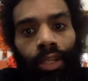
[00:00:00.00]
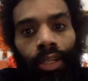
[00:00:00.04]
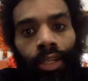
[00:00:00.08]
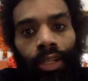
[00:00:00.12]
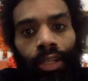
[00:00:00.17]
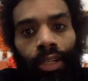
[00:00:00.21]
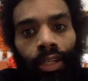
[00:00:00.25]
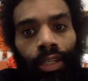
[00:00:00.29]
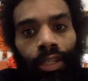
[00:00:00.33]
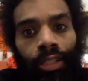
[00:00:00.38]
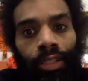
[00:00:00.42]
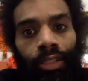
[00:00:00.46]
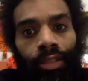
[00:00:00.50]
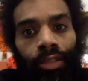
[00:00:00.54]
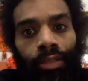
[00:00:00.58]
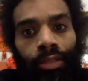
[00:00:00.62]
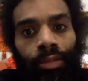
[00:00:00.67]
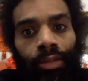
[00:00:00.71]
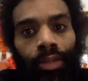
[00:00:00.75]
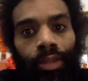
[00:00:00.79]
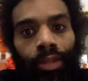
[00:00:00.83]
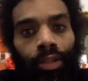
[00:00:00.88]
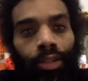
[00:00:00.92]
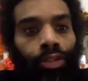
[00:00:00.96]

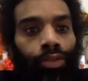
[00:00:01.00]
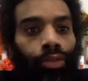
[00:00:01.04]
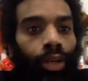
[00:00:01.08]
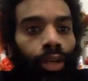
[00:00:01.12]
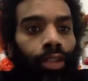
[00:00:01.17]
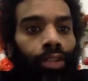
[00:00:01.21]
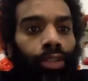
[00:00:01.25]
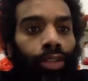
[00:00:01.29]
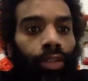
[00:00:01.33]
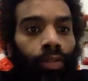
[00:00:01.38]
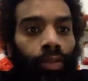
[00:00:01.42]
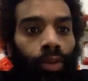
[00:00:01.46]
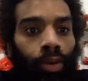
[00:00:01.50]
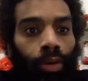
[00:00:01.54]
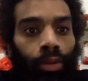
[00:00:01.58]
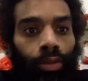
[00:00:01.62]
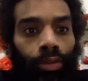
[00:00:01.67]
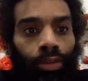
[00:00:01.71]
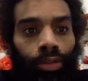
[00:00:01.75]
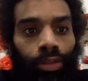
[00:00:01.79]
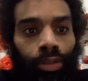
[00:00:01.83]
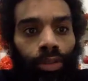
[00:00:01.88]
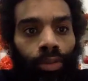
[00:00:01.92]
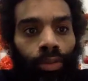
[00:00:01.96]
it's the destruction of
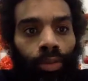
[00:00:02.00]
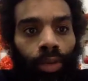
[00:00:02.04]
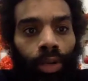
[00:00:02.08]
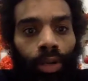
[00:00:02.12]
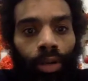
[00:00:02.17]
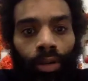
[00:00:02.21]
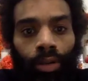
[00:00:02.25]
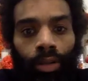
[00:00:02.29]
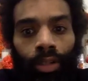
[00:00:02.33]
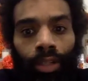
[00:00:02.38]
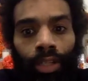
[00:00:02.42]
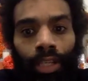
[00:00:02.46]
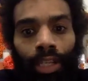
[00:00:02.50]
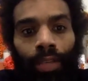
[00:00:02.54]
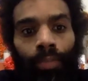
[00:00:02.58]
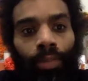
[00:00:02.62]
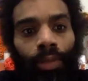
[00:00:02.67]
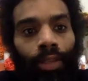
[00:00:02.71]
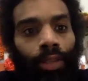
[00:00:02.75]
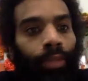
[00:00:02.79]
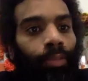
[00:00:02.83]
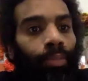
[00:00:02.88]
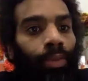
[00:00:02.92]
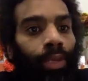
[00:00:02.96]
culture while
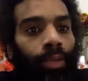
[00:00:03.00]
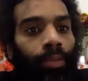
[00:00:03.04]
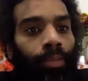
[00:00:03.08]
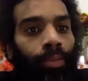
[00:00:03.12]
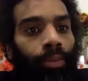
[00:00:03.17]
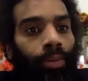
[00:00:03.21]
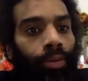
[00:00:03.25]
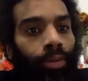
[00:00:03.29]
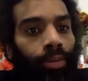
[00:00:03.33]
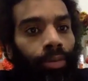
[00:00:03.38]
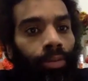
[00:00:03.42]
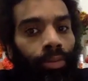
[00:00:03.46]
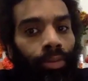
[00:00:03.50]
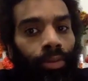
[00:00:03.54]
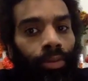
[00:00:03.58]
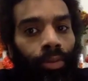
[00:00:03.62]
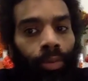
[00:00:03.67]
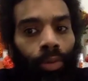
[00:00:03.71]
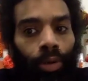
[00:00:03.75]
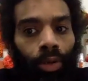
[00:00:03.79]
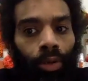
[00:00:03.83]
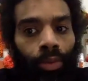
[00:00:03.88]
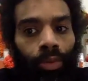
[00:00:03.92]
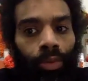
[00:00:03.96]
keeping the people. The
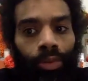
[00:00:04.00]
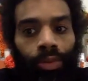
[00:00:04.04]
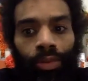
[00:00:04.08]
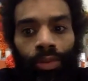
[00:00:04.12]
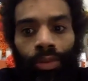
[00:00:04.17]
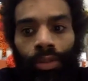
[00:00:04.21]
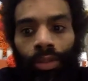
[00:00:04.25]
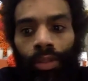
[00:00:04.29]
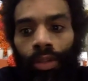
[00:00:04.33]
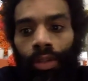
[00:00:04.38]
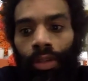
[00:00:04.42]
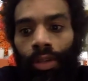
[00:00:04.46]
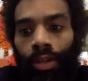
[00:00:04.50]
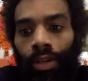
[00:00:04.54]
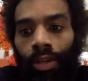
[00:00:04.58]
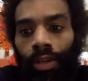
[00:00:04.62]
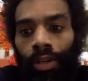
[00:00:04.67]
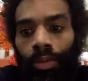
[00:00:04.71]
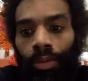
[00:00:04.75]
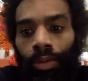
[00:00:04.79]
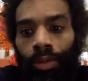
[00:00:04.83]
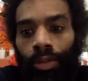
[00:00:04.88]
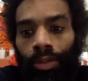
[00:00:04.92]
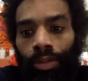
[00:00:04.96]
word was
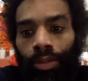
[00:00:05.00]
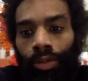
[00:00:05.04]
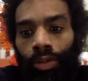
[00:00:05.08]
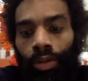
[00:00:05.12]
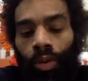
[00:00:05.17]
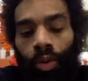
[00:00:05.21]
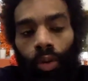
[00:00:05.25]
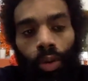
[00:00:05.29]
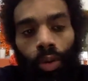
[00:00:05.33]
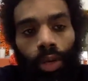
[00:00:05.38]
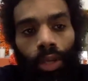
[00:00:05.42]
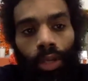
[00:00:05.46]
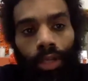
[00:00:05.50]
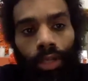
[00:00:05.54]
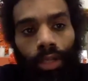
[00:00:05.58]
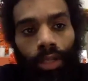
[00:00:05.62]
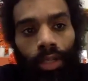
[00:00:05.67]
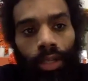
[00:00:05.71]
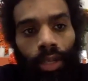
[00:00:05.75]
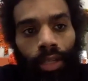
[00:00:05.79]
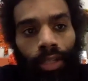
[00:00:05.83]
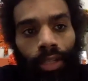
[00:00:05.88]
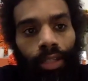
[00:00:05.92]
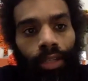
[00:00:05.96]
coined in
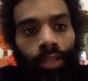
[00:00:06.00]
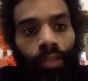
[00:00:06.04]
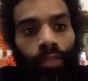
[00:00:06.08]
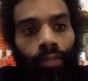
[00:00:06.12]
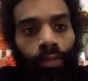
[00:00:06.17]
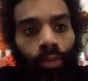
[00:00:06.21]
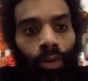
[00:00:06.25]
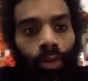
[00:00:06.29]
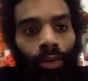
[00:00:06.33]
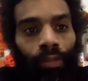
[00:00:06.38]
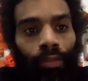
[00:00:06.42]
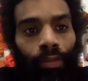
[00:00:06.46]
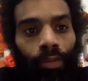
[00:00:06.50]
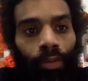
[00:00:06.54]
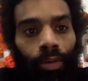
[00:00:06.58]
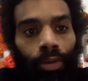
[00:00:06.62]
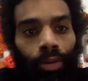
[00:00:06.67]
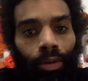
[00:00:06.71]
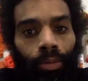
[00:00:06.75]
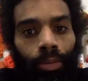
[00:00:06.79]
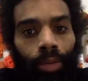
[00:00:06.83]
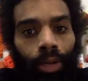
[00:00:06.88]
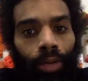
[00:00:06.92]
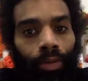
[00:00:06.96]

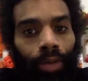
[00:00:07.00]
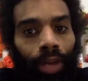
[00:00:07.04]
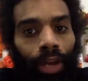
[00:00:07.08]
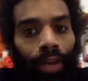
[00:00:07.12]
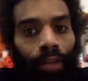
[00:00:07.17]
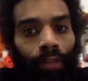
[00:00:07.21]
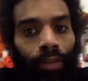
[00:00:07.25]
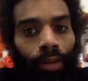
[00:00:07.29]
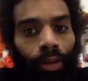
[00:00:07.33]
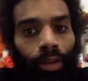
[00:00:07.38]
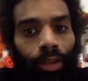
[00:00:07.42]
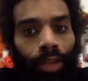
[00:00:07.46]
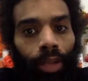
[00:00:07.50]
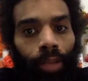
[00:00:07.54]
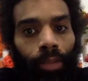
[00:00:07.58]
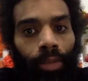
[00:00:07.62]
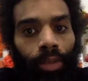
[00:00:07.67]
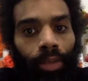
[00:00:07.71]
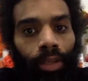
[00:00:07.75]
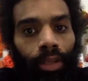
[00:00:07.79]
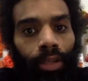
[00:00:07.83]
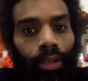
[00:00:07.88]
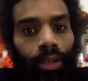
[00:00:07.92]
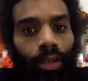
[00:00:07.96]
1944 by Raphael
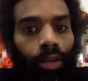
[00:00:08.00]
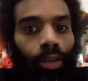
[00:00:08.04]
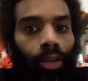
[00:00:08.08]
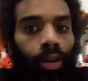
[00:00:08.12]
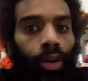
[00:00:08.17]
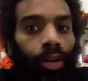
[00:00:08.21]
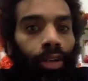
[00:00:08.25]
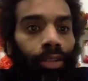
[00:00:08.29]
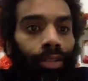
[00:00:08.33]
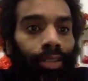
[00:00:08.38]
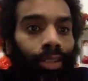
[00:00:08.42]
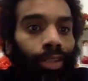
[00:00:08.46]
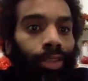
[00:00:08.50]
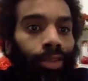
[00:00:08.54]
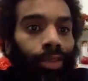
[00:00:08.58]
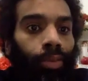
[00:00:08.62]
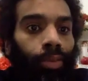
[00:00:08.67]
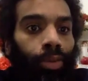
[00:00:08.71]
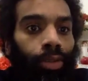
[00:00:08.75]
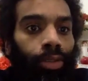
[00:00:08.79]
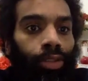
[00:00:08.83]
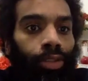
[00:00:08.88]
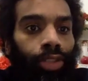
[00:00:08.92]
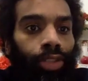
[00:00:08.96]
Lemkin alongside the
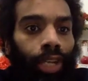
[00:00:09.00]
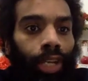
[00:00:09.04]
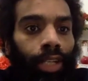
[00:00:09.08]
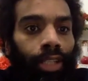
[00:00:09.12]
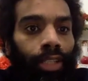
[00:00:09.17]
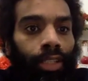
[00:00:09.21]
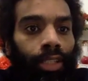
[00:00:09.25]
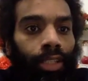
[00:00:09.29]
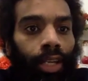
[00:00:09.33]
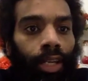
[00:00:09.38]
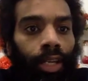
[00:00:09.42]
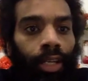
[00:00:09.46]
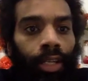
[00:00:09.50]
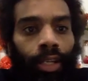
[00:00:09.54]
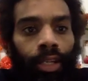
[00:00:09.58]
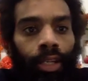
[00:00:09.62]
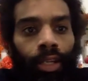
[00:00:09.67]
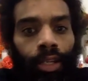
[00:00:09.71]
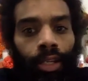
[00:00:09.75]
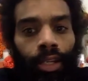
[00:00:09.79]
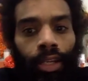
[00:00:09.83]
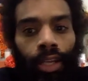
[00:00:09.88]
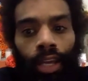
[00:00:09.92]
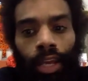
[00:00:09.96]
word genocide.
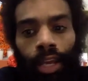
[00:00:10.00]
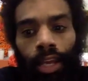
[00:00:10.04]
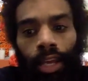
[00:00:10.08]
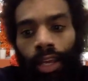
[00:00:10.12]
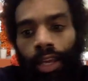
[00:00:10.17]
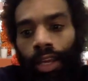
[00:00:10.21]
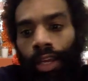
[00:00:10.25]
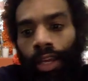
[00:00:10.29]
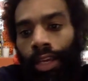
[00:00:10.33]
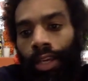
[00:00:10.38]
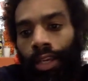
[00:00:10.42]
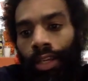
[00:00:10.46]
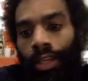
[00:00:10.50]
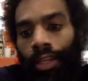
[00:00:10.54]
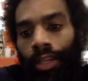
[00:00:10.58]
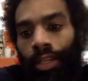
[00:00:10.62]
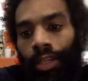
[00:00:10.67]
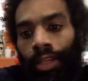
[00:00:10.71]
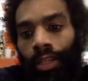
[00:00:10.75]
And